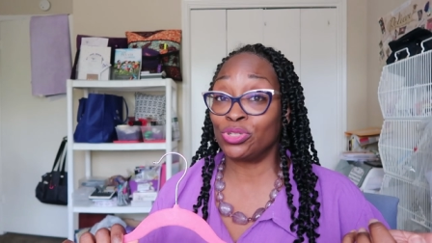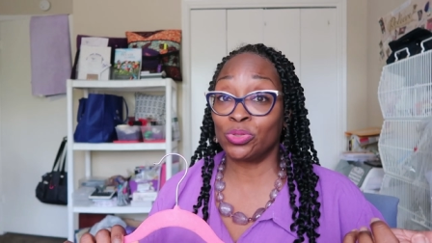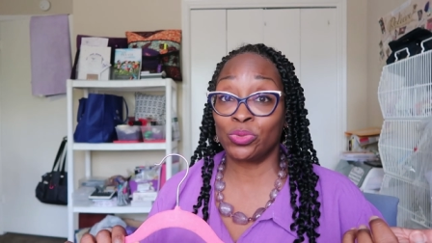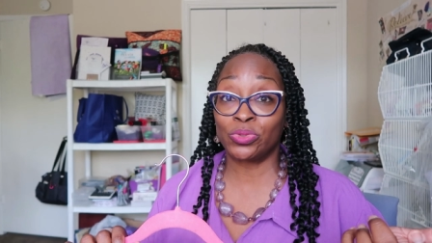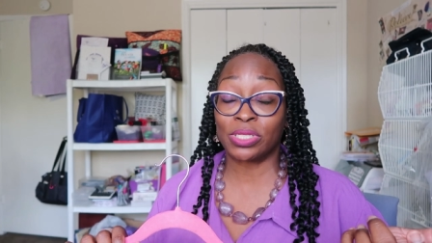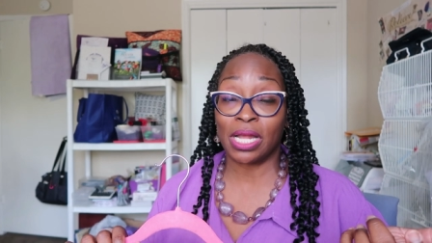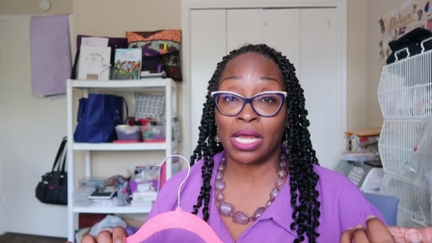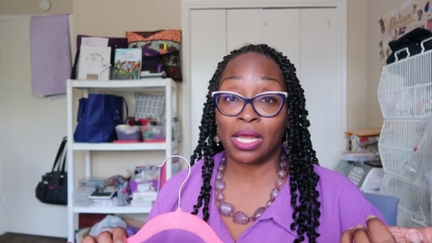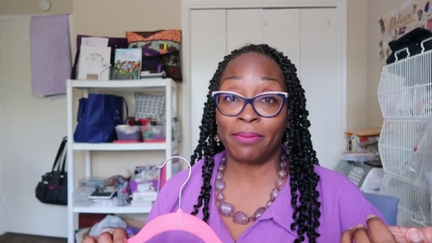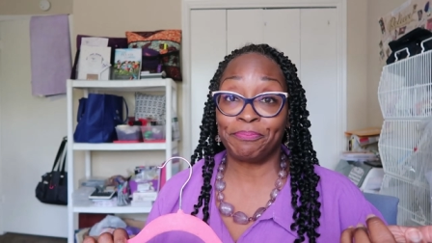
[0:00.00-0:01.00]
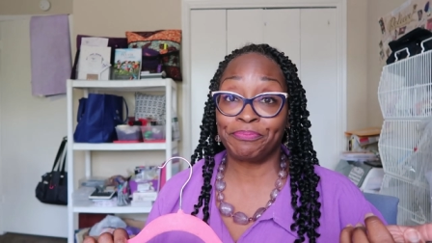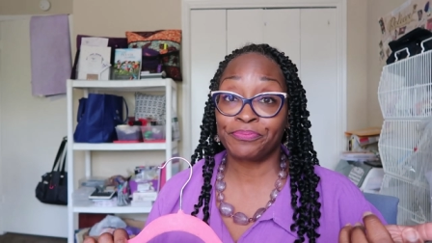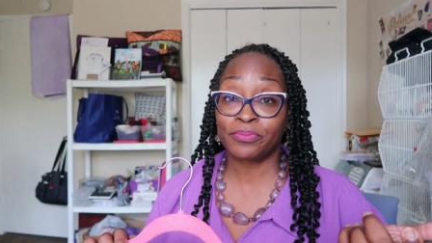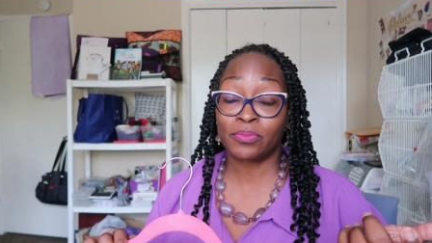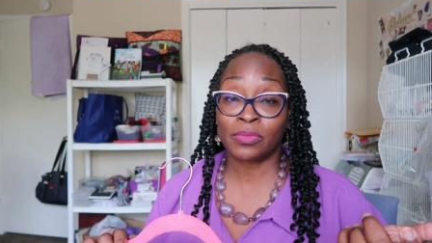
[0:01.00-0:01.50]
used
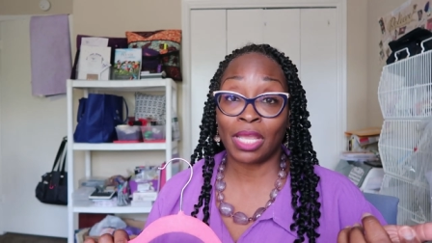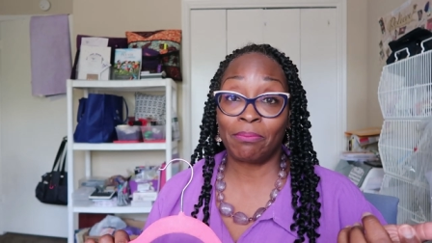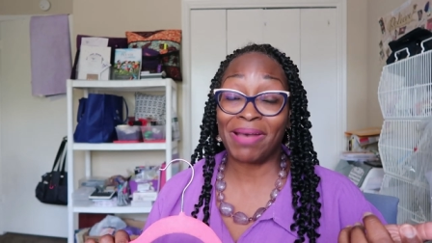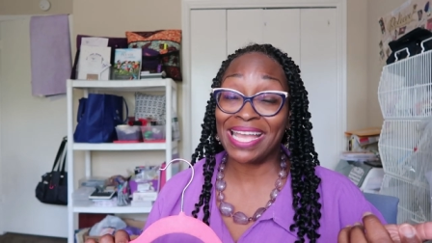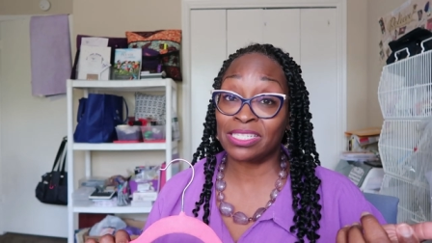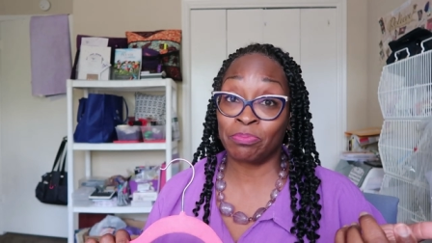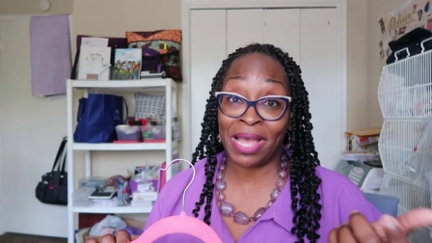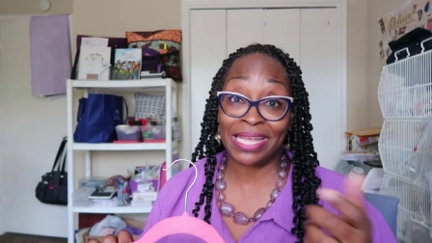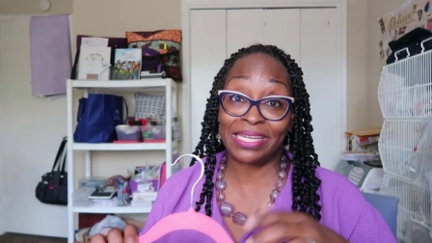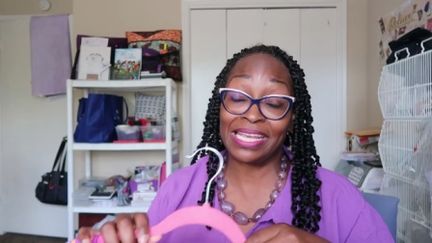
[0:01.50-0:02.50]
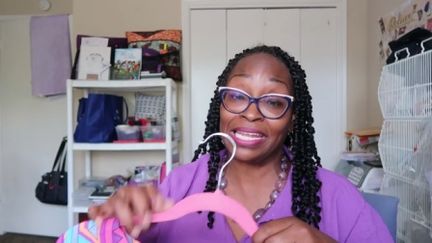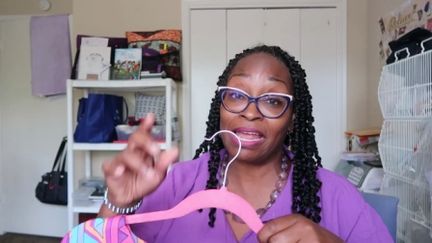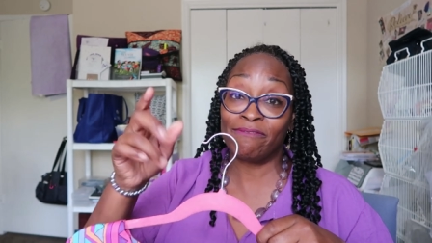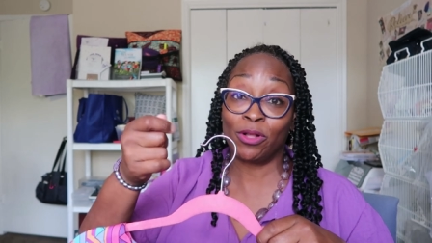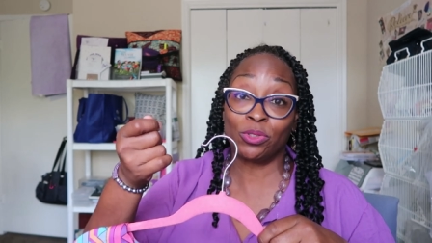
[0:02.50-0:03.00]
um bias binding and
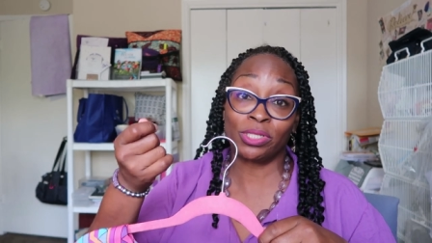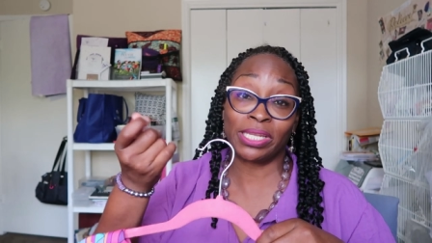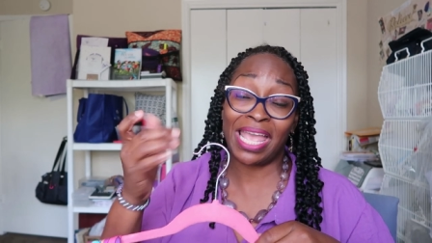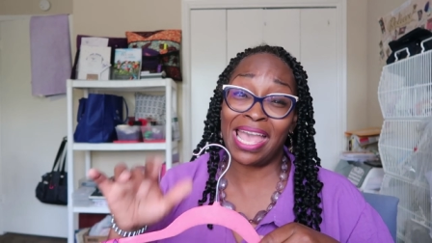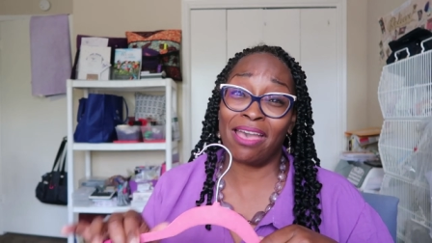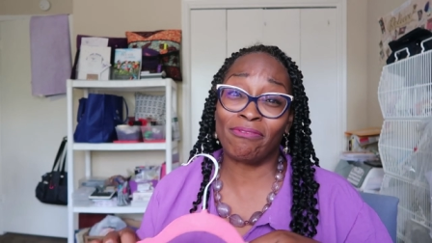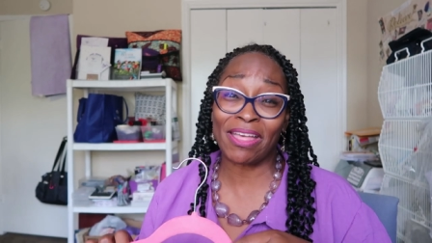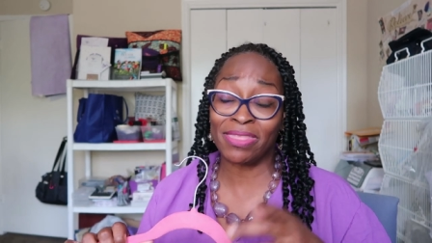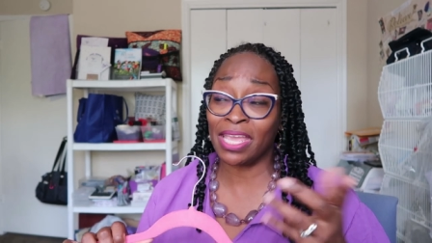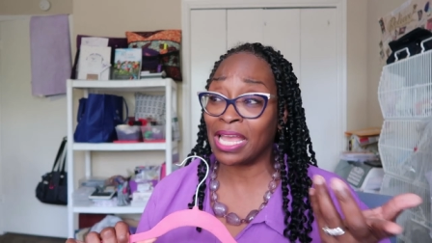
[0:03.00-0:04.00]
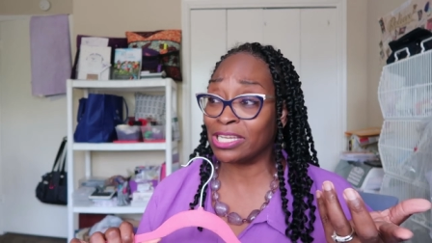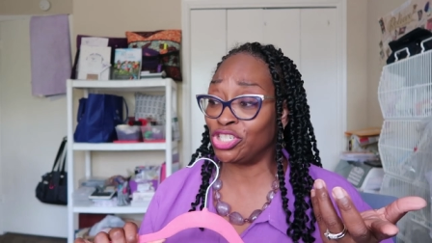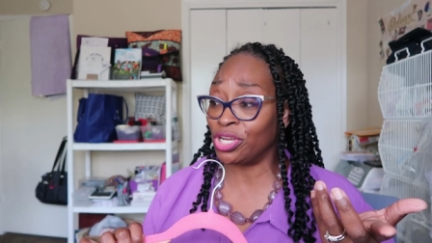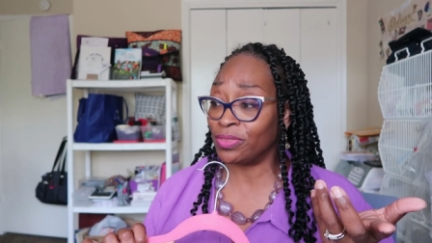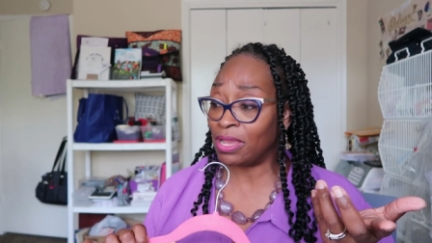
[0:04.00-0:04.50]
I folded in half. I think I
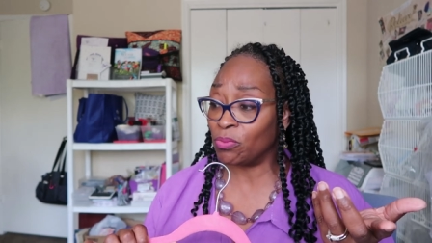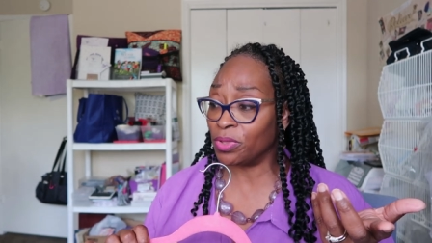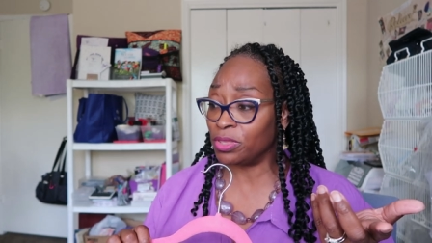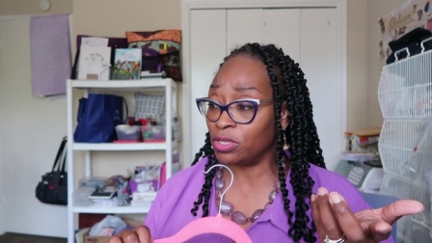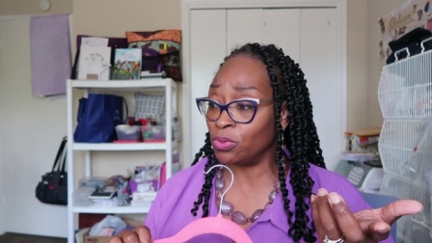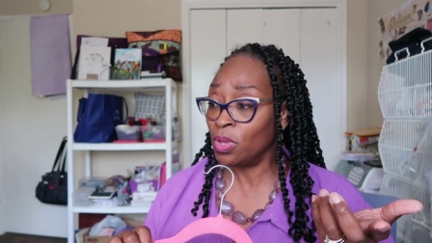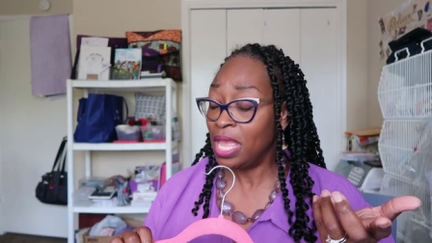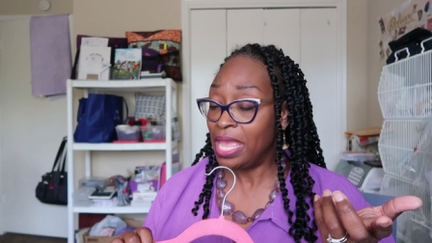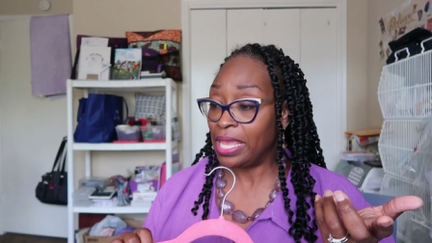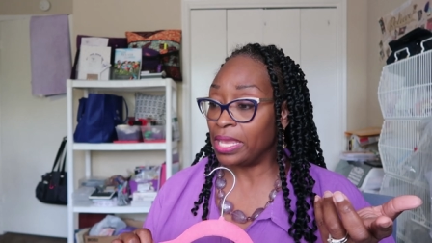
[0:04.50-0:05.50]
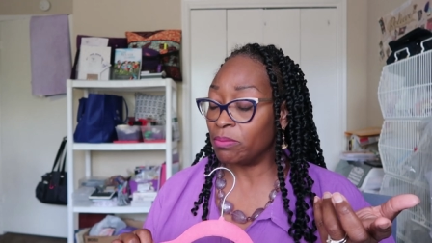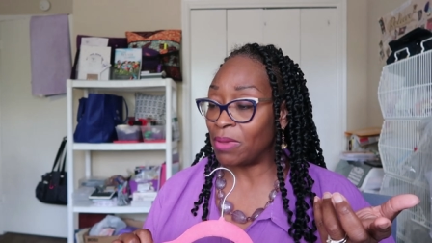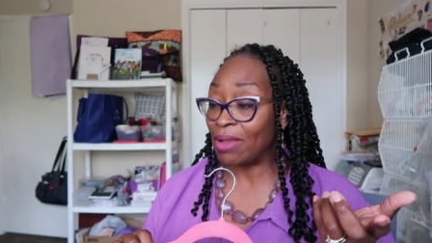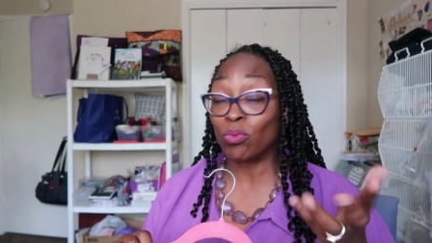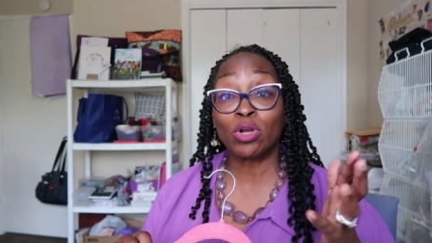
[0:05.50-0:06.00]
shared that with you in
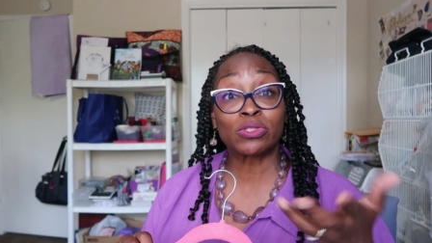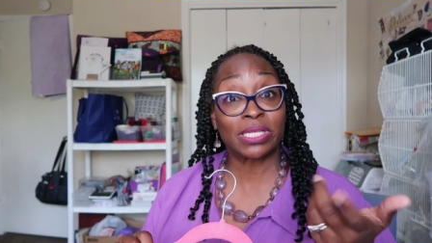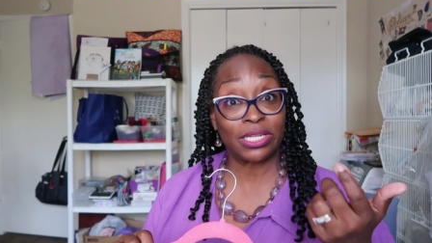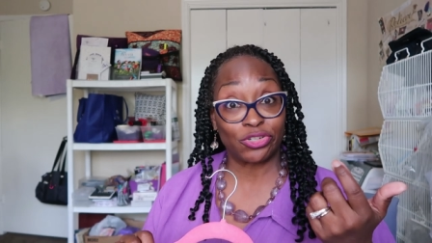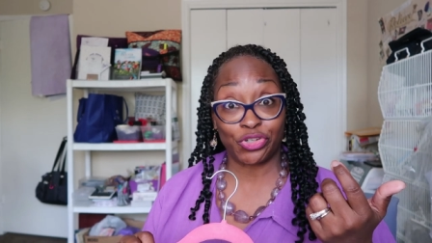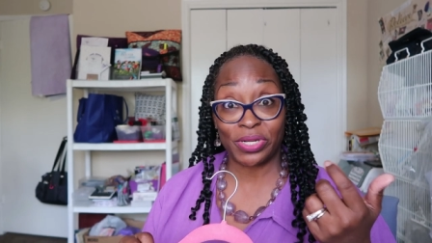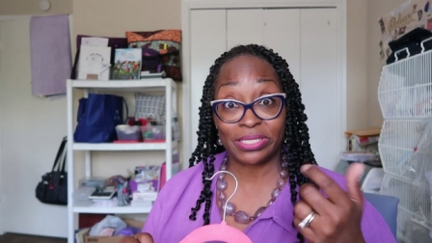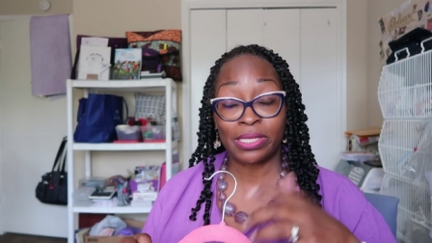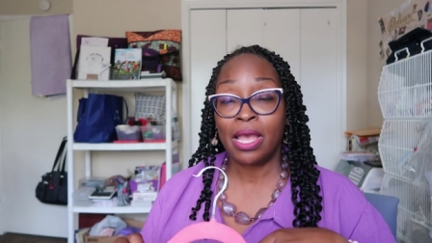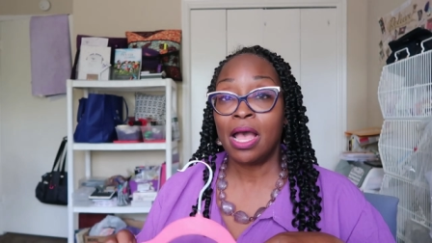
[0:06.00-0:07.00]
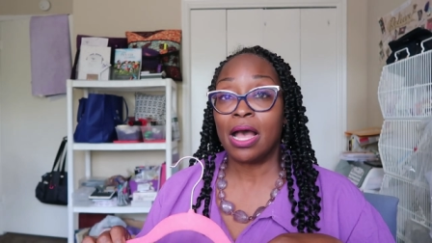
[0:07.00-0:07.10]
my rose clear dress.